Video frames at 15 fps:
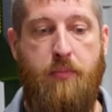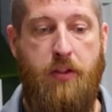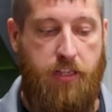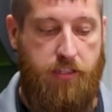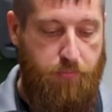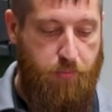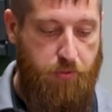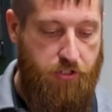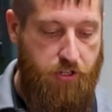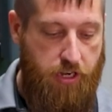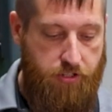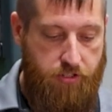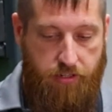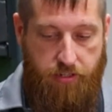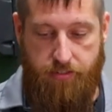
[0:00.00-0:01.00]
Because the
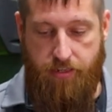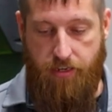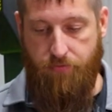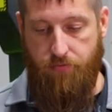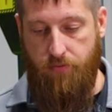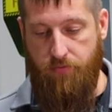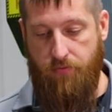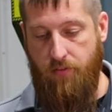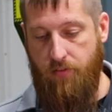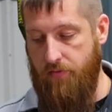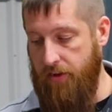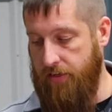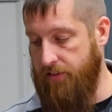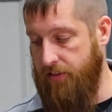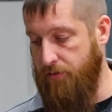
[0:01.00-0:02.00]
projection is different from the
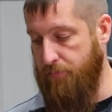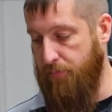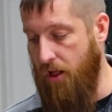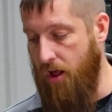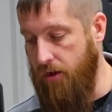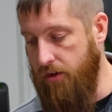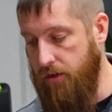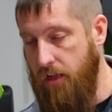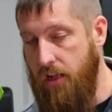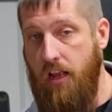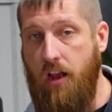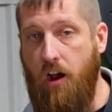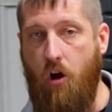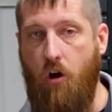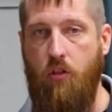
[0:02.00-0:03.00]
face of the block,
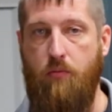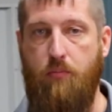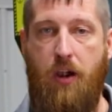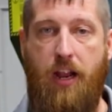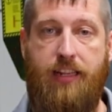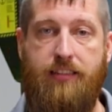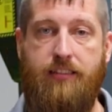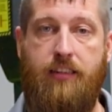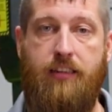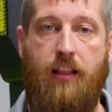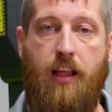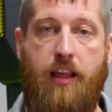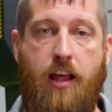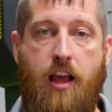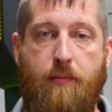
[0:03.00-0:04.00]
all the brackets need to
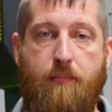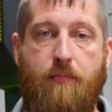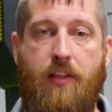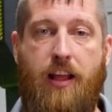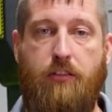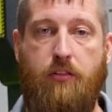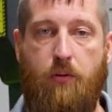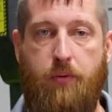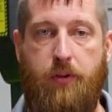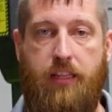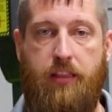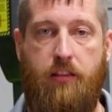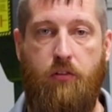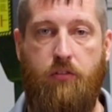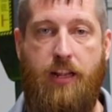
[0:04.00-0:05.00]
line up. That's how we
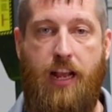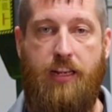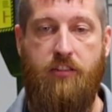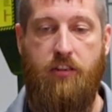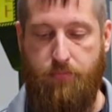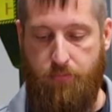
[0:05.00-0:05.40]
get their dash